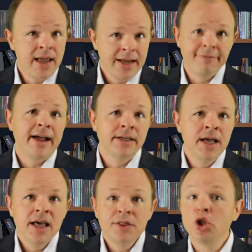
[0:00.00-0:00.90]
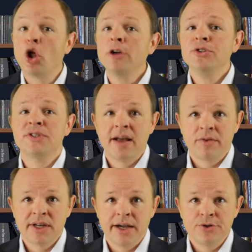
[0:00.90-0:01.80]
In fact, the largest
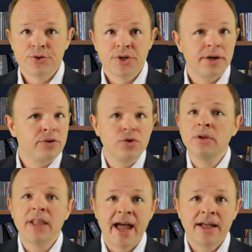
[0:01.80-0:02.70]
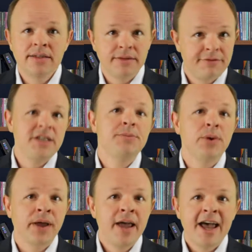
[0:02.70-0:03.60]
advertisers on Google Ads and
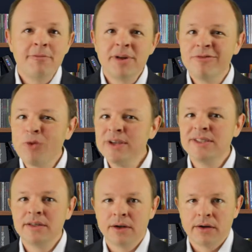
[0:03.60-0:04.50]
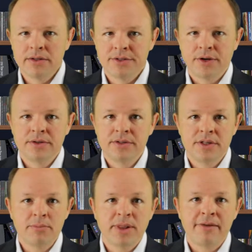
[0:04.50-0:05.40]
Facebook have been voicing their concerns to
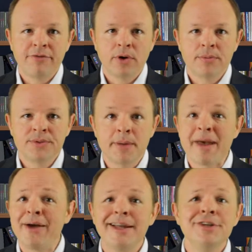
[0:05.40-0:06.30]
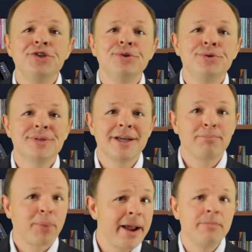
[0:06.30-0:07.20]
the platforms about issues
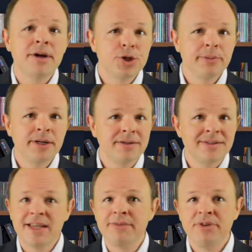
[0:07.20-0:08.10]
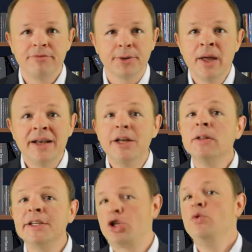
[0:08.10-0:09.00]
like brand measurement and safety for
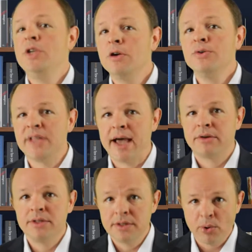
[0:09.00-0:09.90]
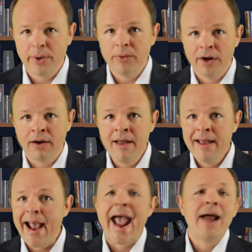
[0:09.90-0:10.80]
nearly 2 years now, to the point where
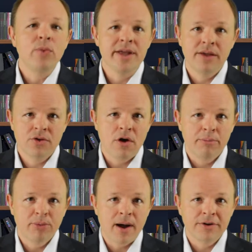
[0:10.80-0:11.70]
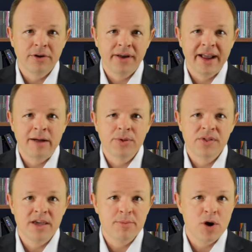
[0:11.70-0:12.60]
Adweek has called Procter & Gamble
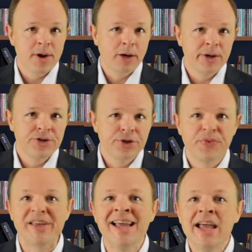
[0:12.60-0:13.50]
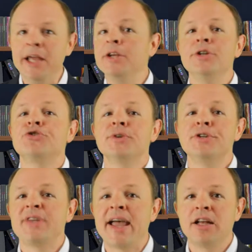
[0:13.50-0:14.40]
CMO Mark Pritchard the industry
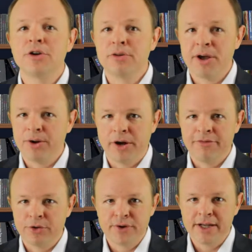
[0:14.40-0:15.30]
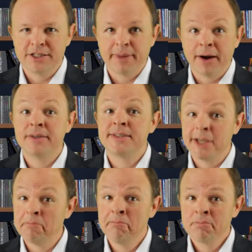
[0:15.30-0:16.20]
standard bearer for
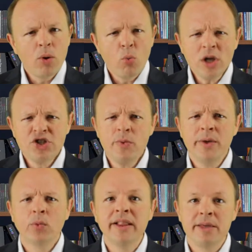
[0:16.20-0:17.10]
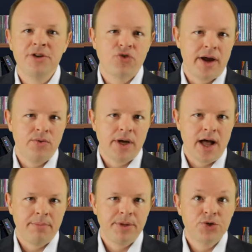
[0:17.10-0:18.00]
transparency. But what should we really be trying to
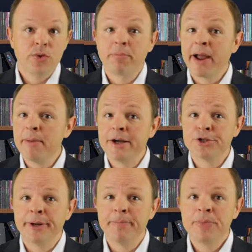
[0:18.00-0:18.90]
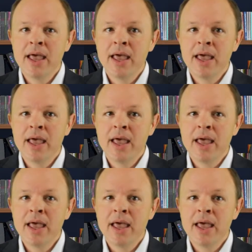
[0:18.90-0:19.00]
accomplish with brand measurement?